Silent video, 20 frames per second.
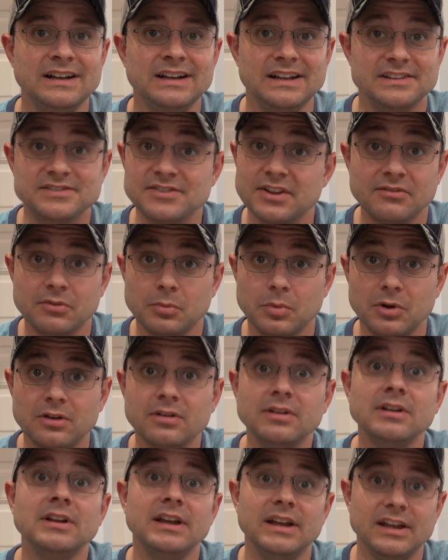It's
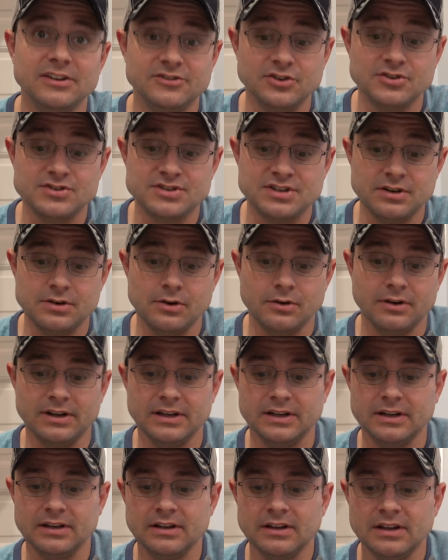livable, it's just
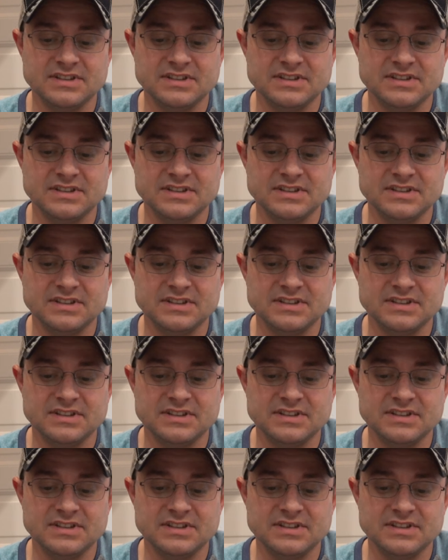annoying.